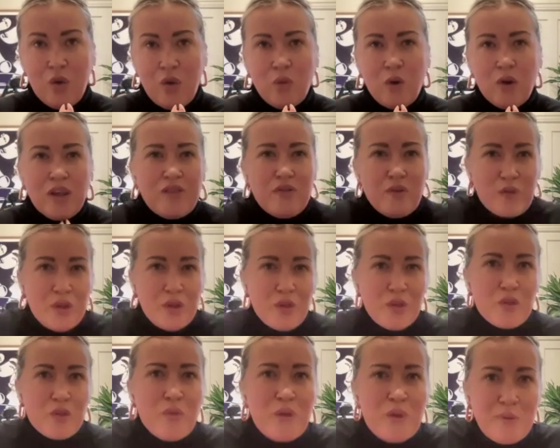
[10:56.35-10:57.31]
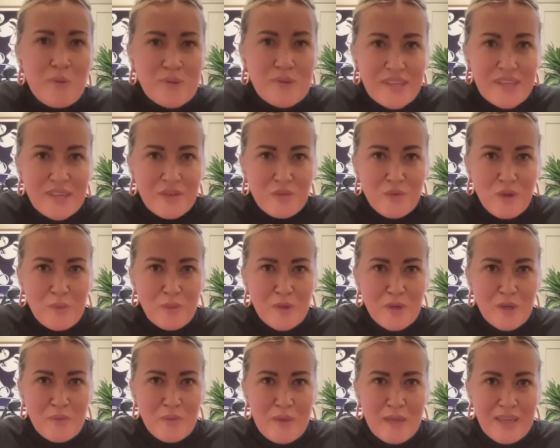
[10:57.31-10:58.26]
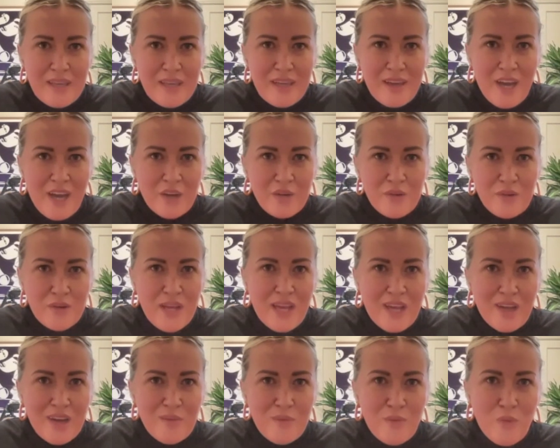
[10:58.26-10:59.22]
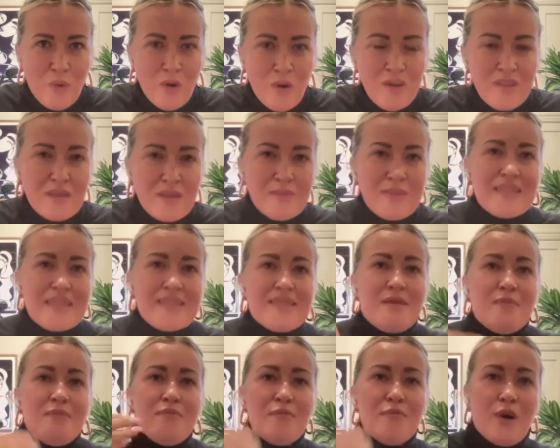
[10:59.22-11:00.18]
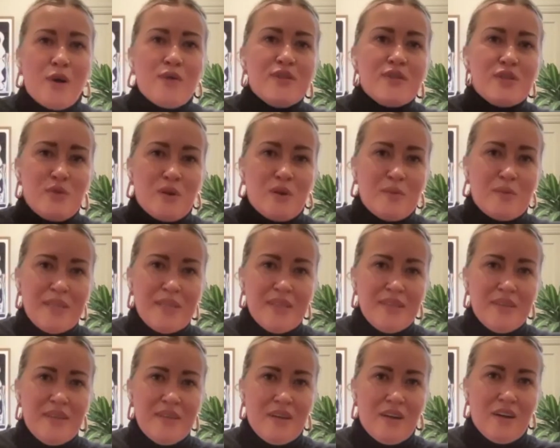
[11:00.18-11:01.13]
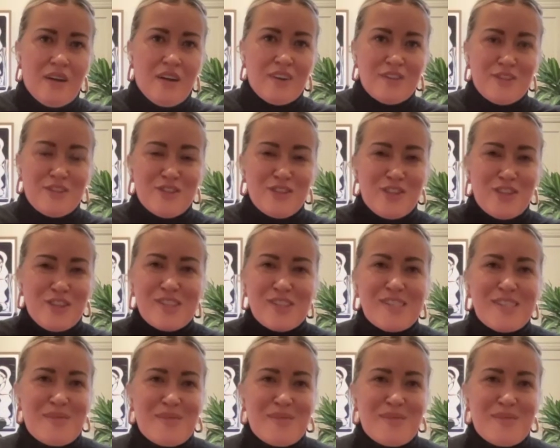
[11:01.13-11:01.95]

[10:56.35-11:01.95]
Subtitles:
Well, if only 3% of women are making 100K or more, that means that most women are just